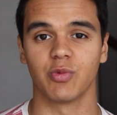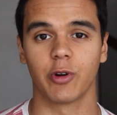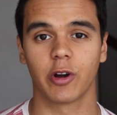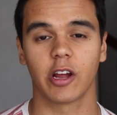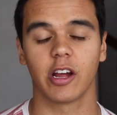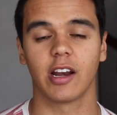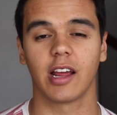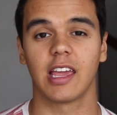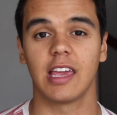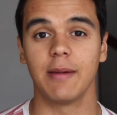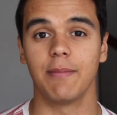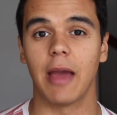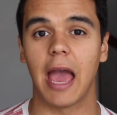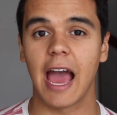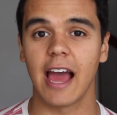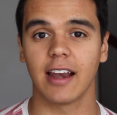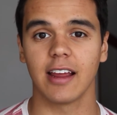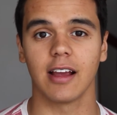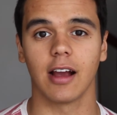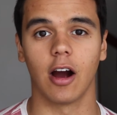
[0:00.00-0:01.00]
we're going to keep
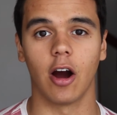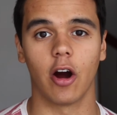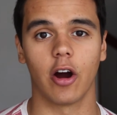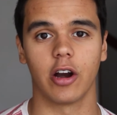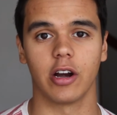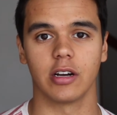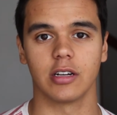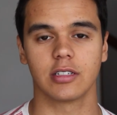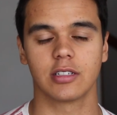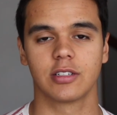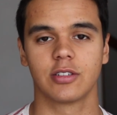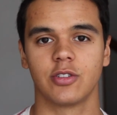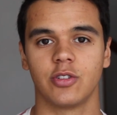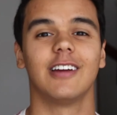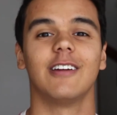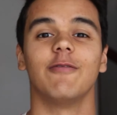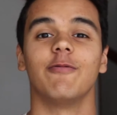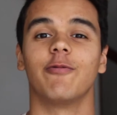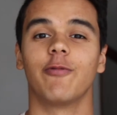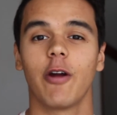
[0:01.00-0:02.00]
adding r's.
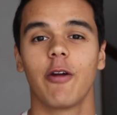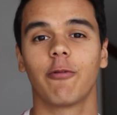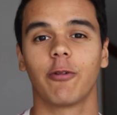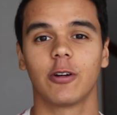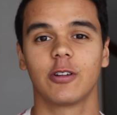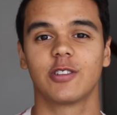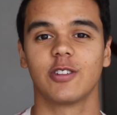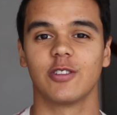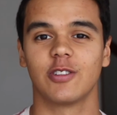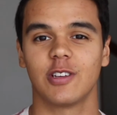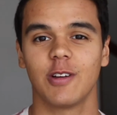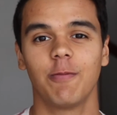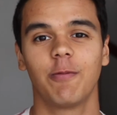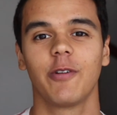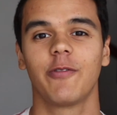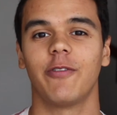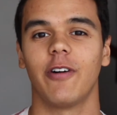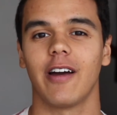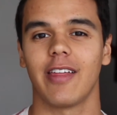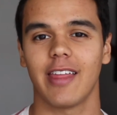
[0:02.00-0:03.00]
If we were to
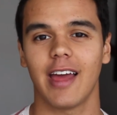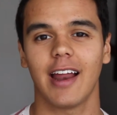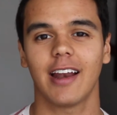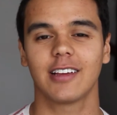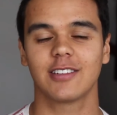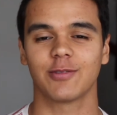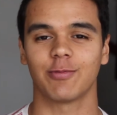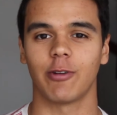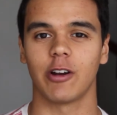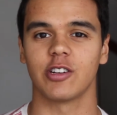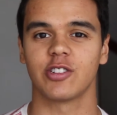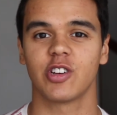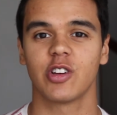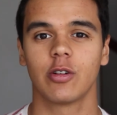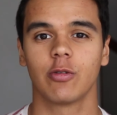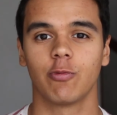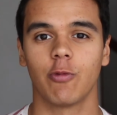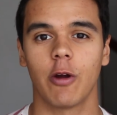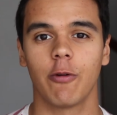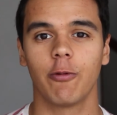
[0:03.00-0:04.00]
simplify that
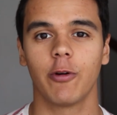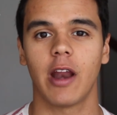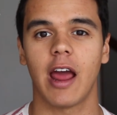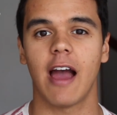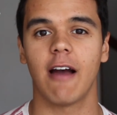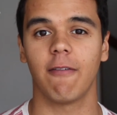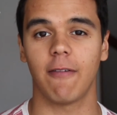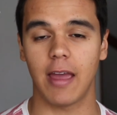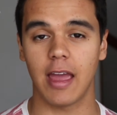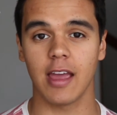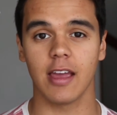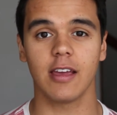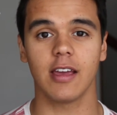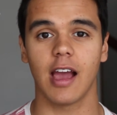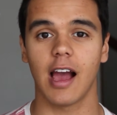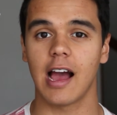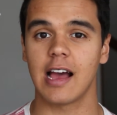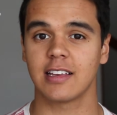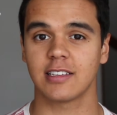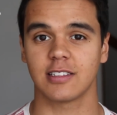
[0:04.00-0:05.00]
expression, we would have a
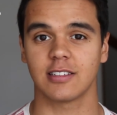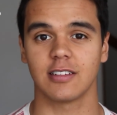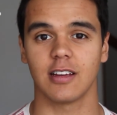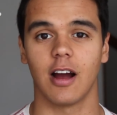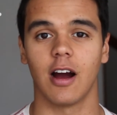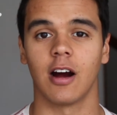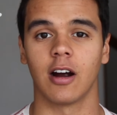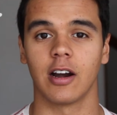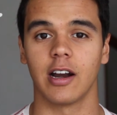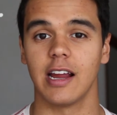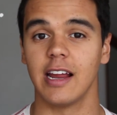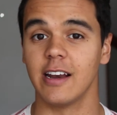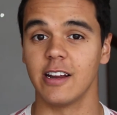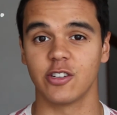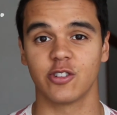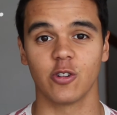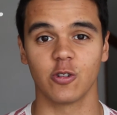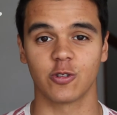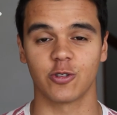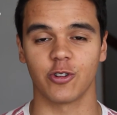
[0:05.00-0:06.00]
as our
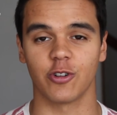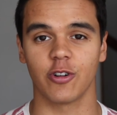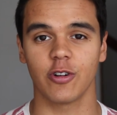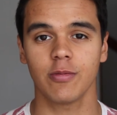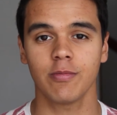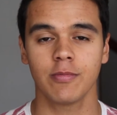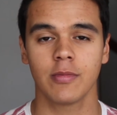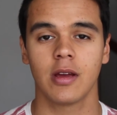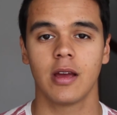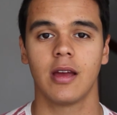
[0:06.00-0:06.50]
initial term,